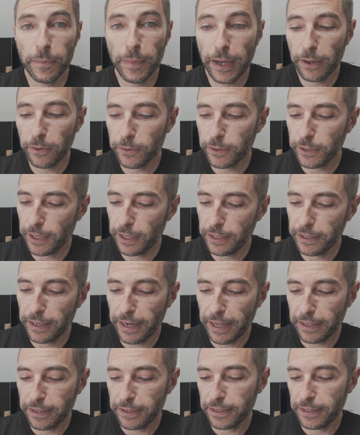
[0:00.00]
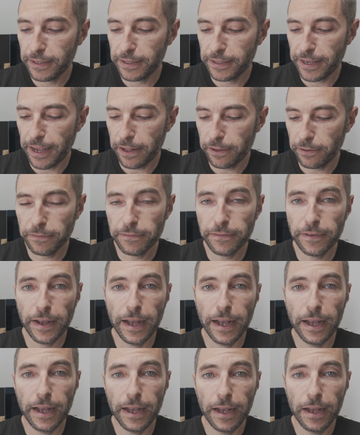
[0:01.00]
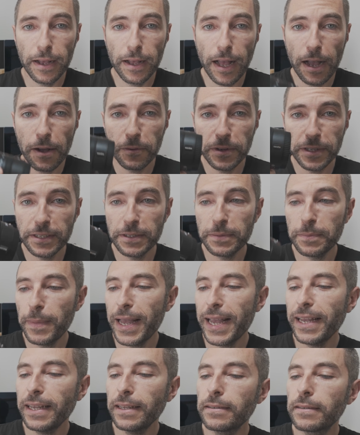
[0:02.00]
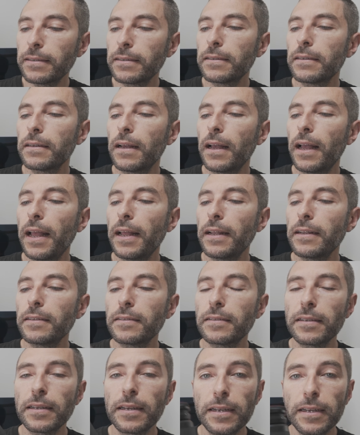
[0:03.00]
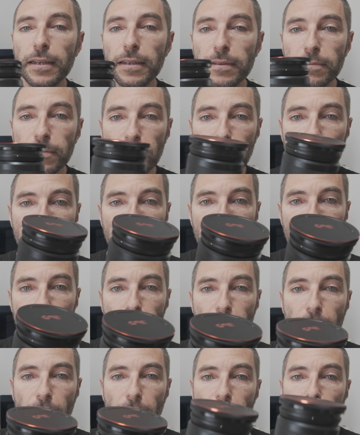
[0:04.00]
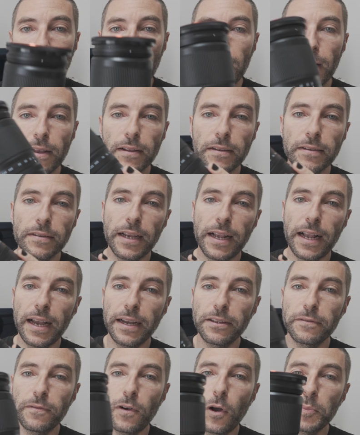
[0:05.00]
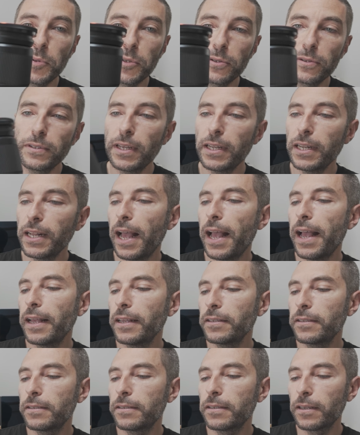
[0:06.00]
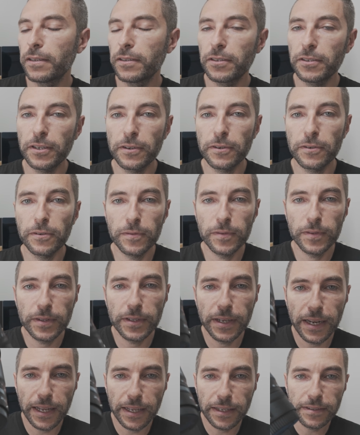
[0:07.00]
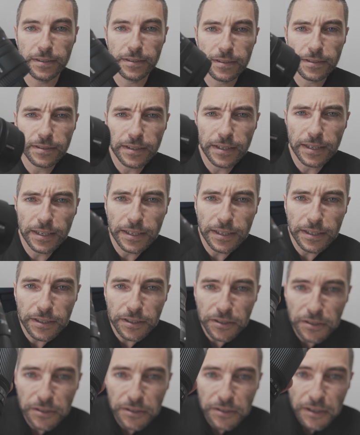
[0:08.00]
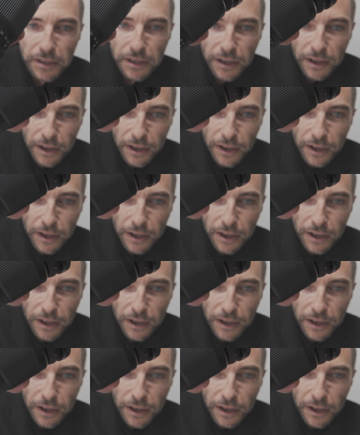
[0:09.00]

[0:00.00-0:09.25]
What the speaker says: about the lens itself, how it's made, and the kind of options that it has. So the lens is